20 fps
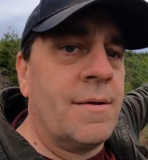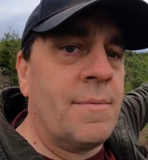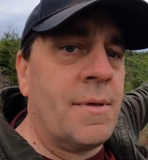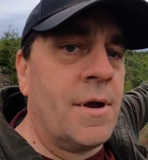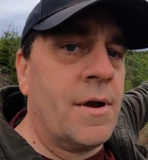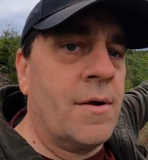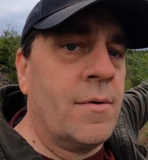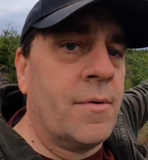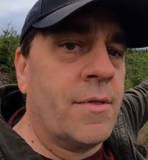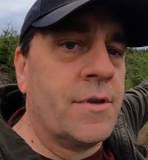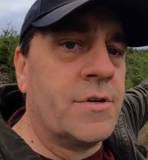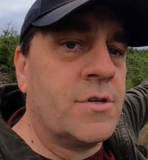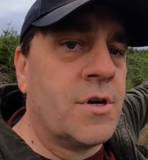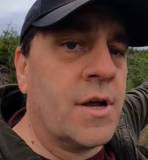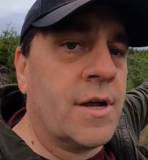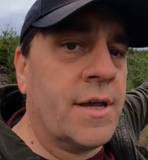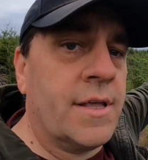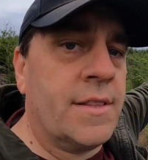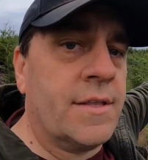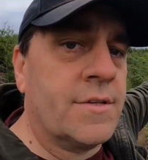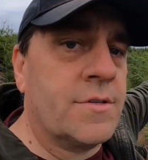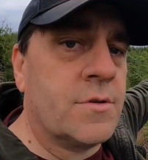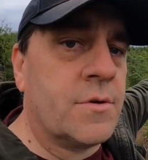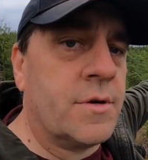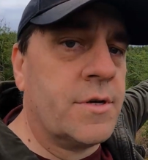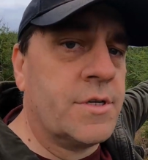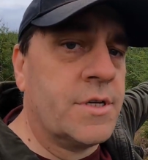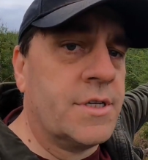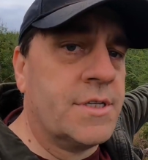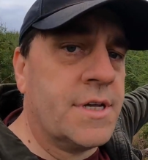up there where the truck and the
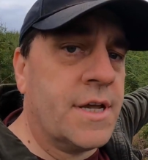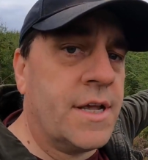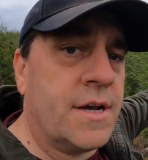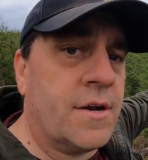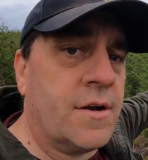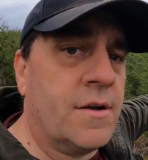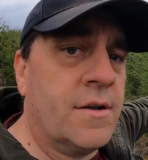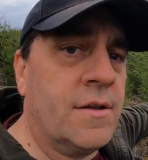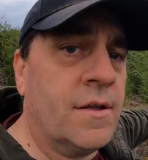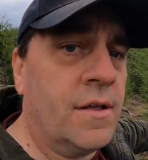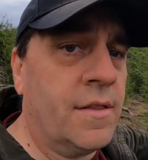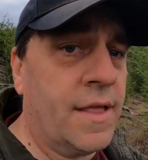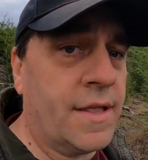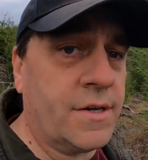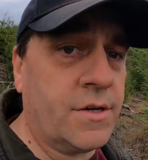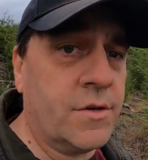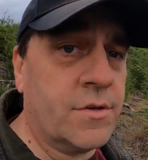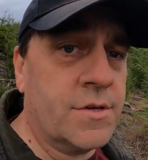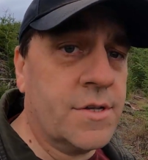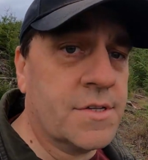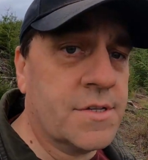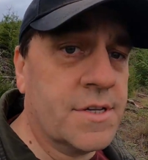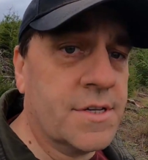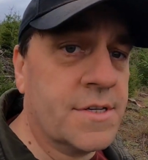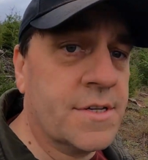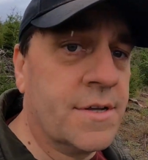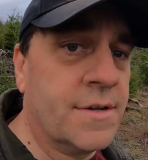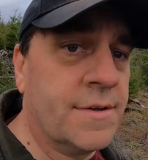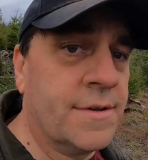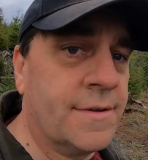storage container and all that goodness
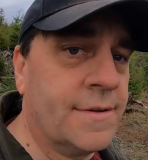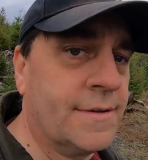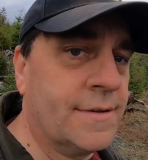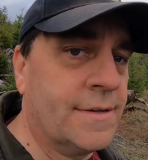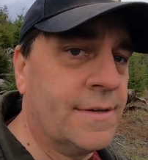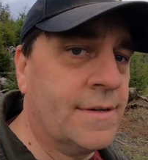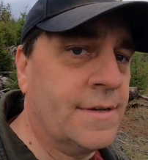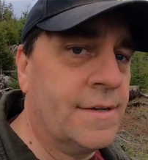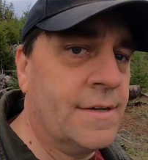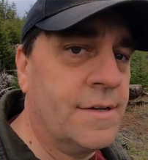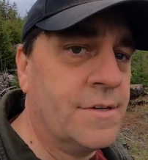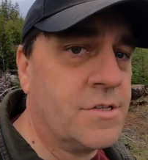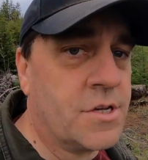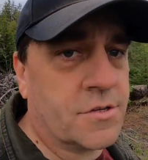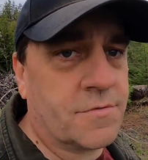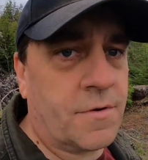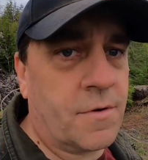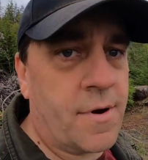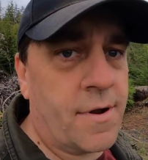is, just for